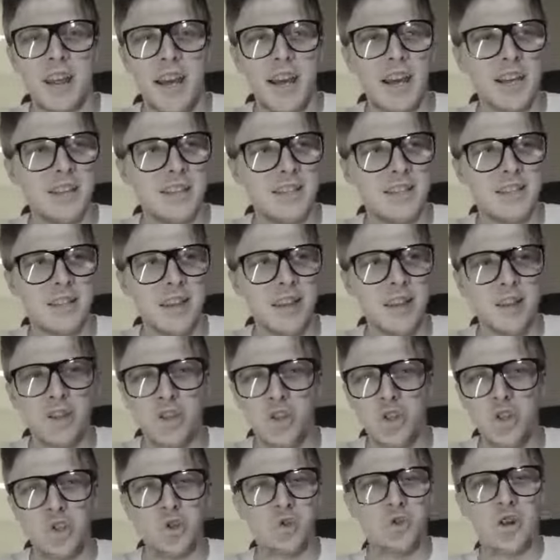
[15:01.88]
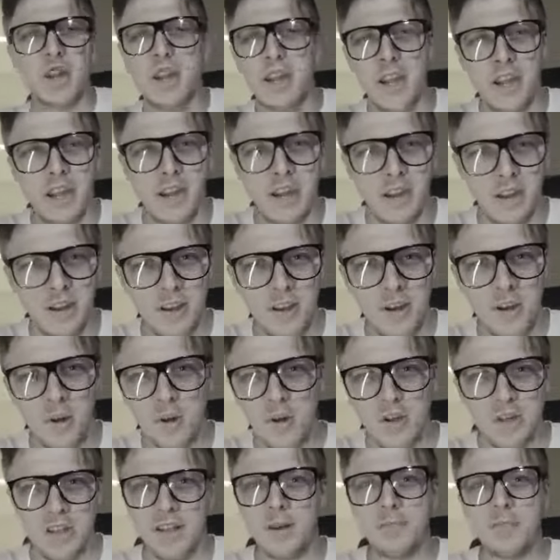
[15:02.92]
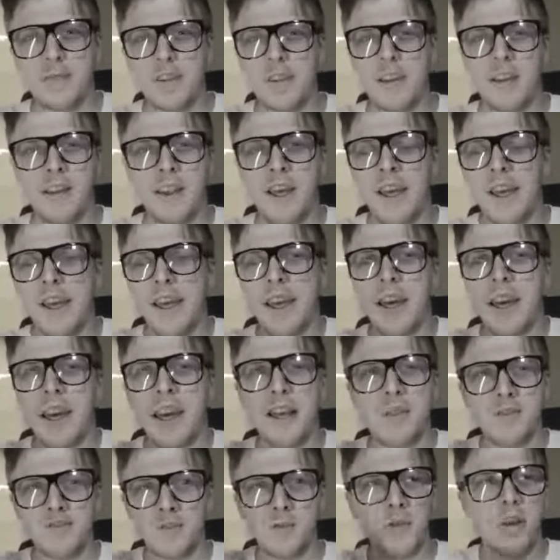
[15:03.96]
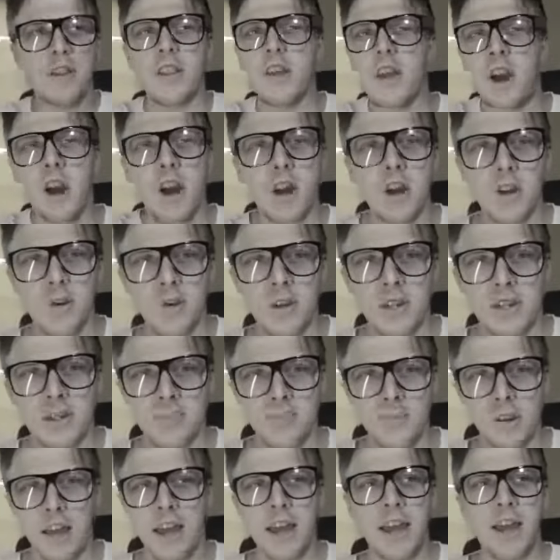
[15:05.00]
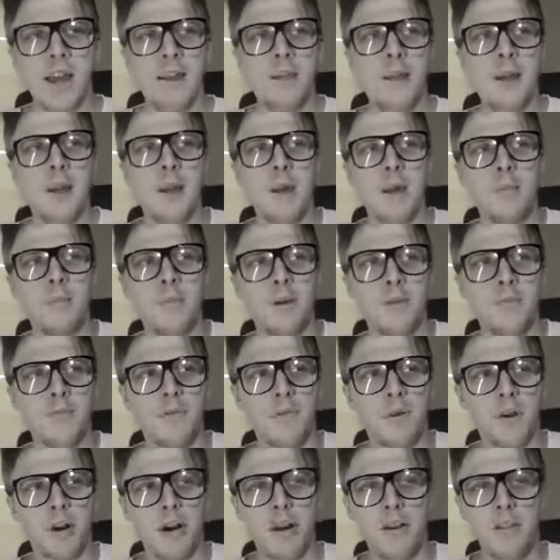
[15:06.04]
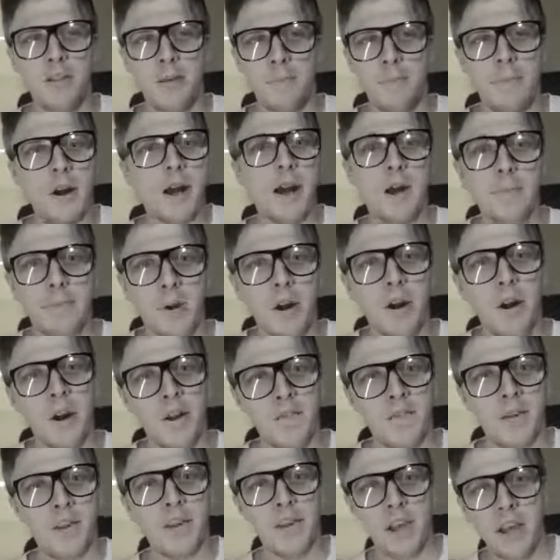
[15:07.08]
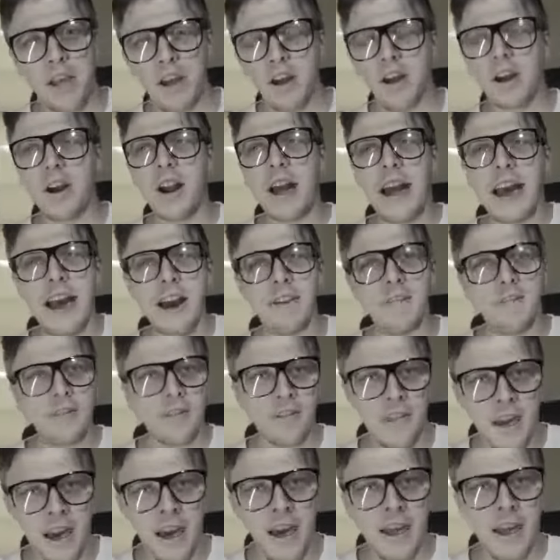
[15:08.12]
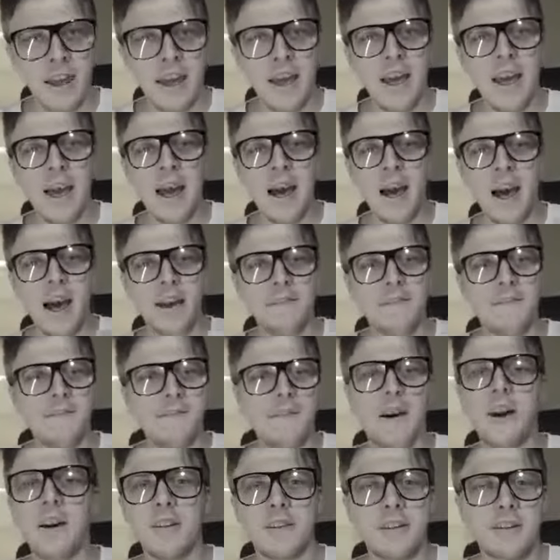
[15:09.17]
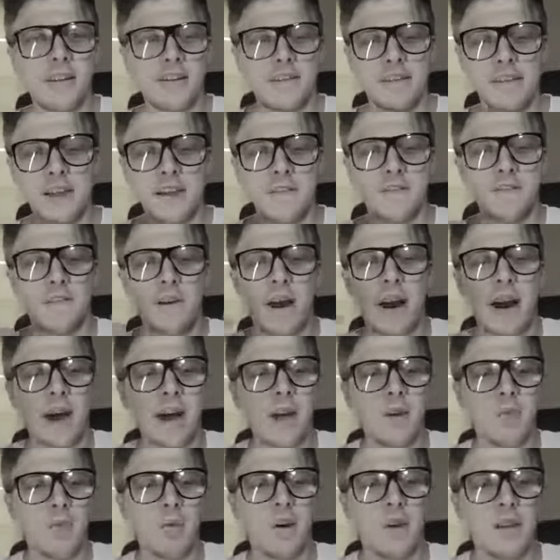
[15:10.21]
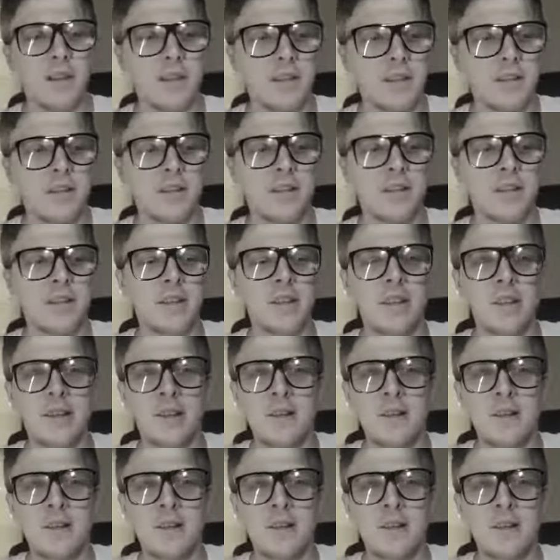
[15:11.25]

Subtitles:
as a tree or something. It's really hard to explain, but for the better part of a year after that, I felt as if I was